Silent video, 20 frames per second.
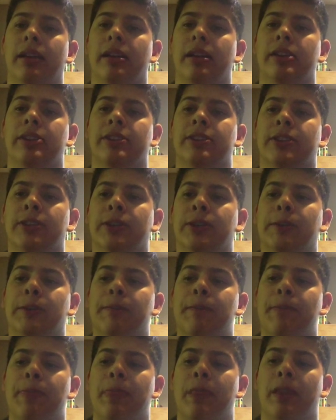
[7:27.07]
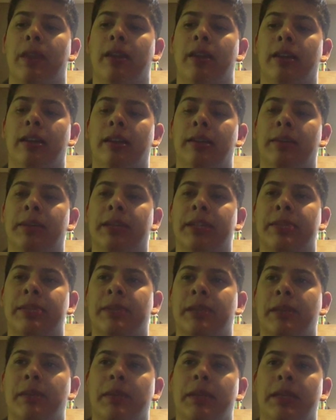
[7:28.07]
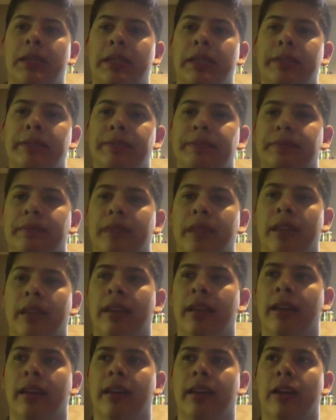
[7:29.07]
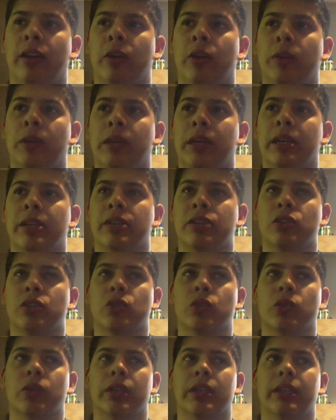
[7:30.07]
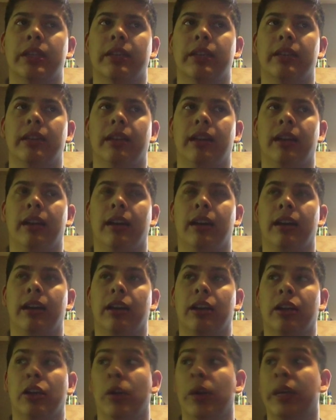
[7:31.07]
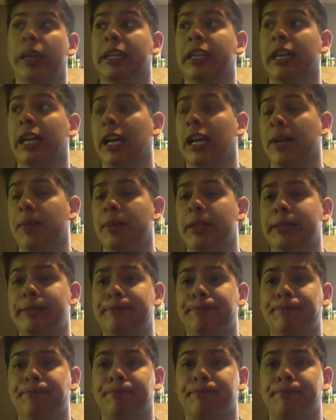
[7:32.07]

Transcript: So, but that's my opinion, and I hope you guys enjoyed it. Go ahead and comment.